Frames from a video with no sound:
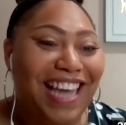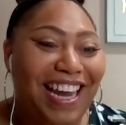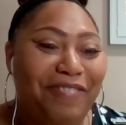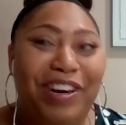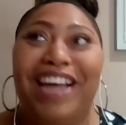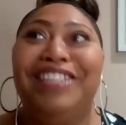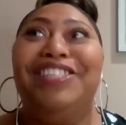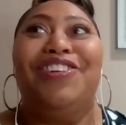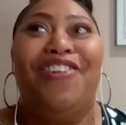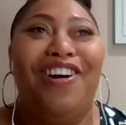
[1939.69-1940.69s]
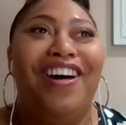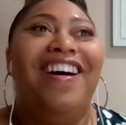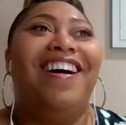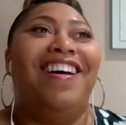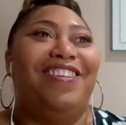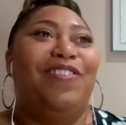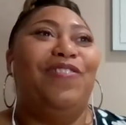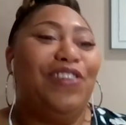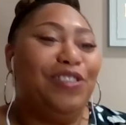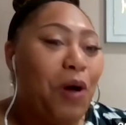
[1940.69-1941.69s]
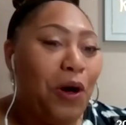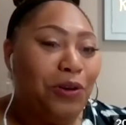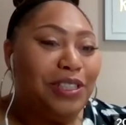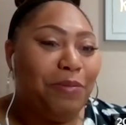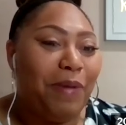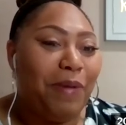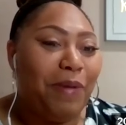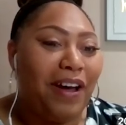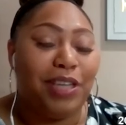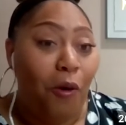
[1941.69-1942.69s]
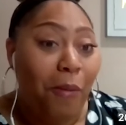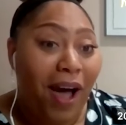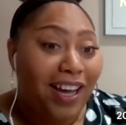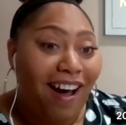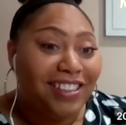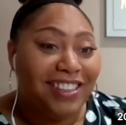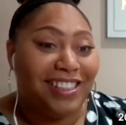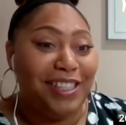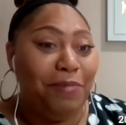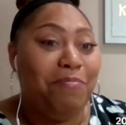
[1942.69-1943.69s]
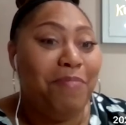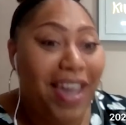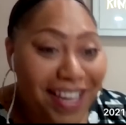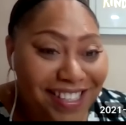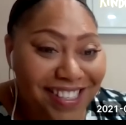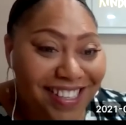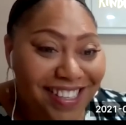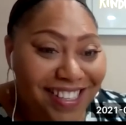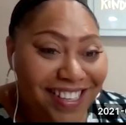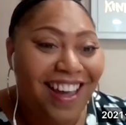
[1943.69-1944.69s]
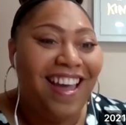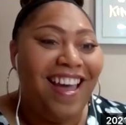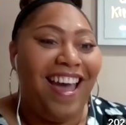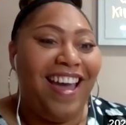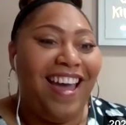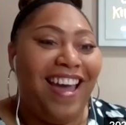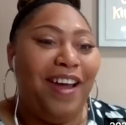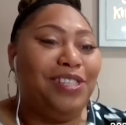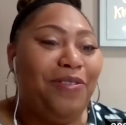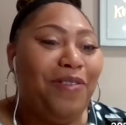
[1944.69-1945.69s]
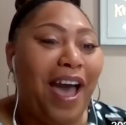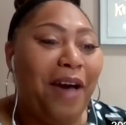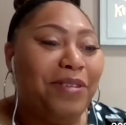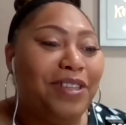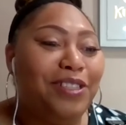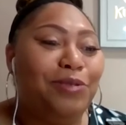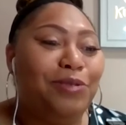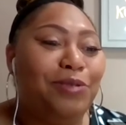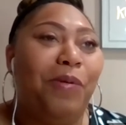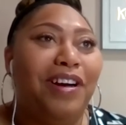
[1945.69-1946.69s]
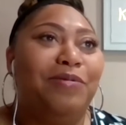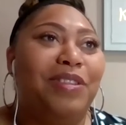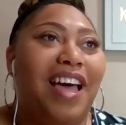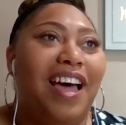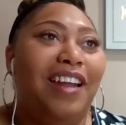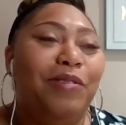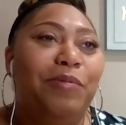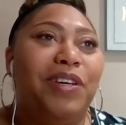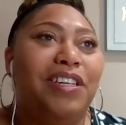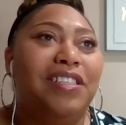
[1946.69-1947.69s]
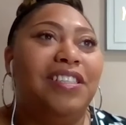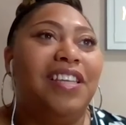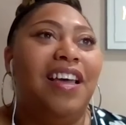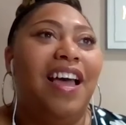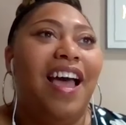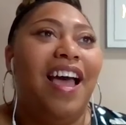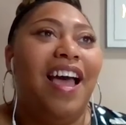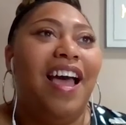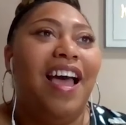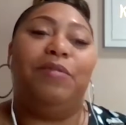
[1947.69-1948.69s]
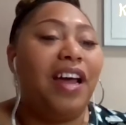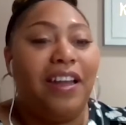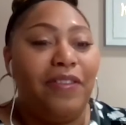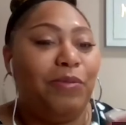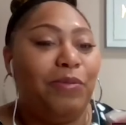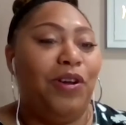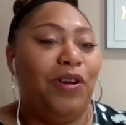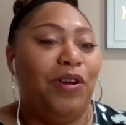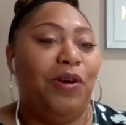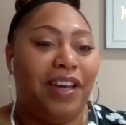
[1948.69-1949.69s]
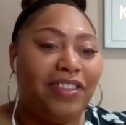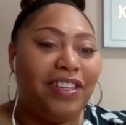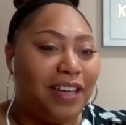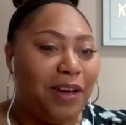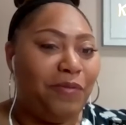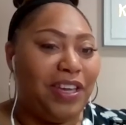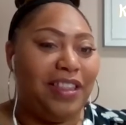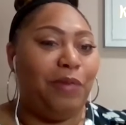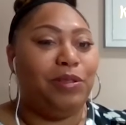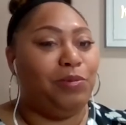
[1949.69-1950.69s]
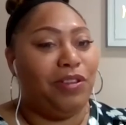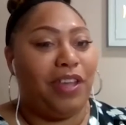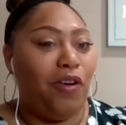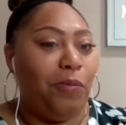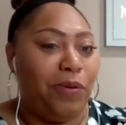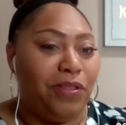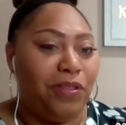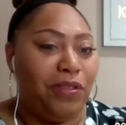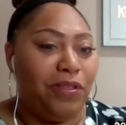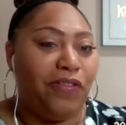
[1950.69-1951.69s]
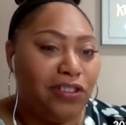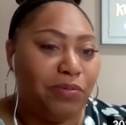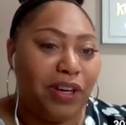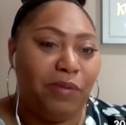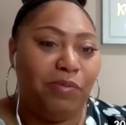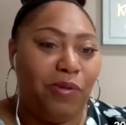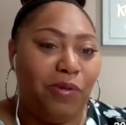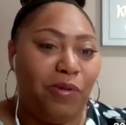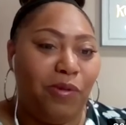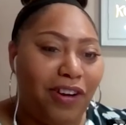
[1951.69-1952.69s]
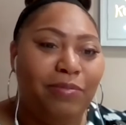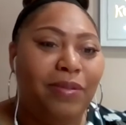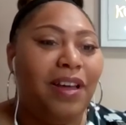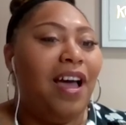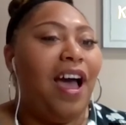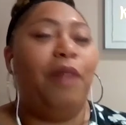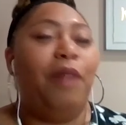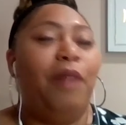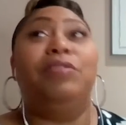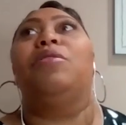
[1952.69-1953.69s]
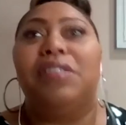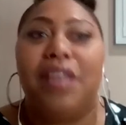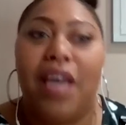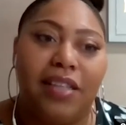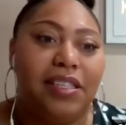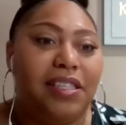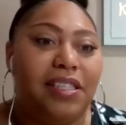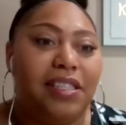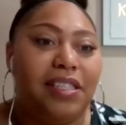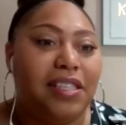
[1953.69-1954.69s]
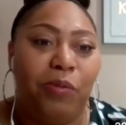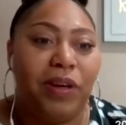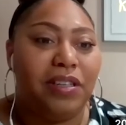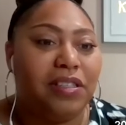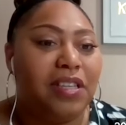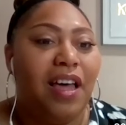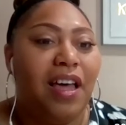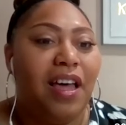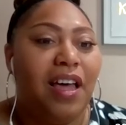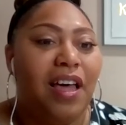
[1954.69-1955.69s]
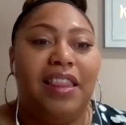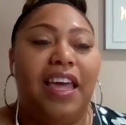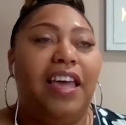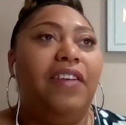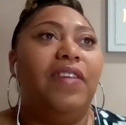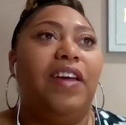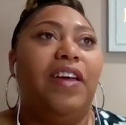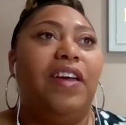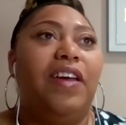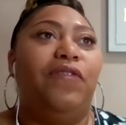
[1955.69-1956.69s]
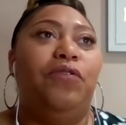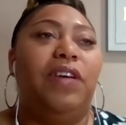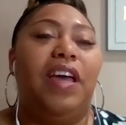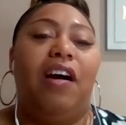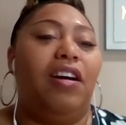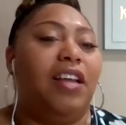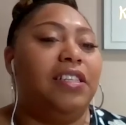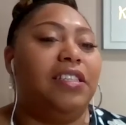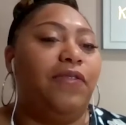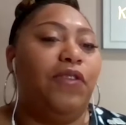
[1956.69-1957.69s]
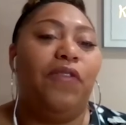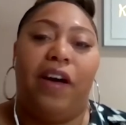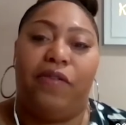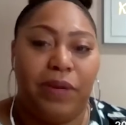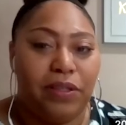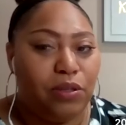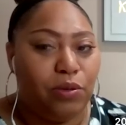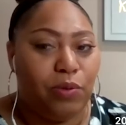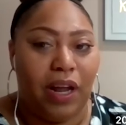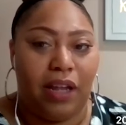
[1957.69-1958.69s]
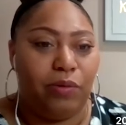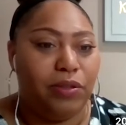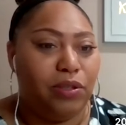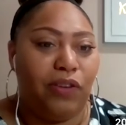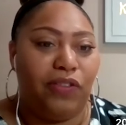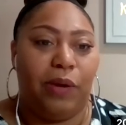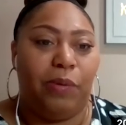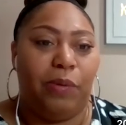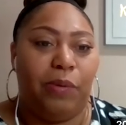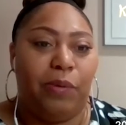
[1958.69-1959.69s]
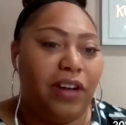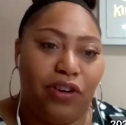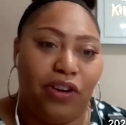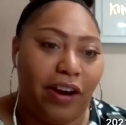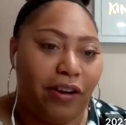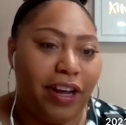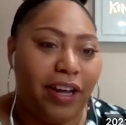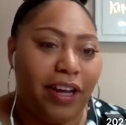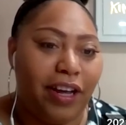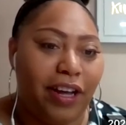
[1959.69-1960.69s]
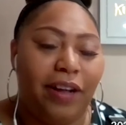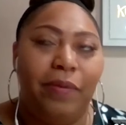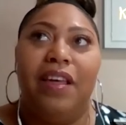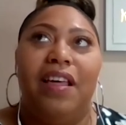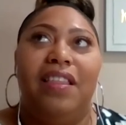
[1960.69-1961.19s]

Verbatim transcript: am excited. When I saw you first post about it, I was like, oh my gosh, this is amazing. And I oh, was so happy that you were partnering with Eloquii because as a brand, I love them. You know, being here in the DMV, that was where they opened their first brick and mortar. And I'm I was so sad to see them go because they, if you audience, if you've ever been to an Eloquii store, if they were ever in your area,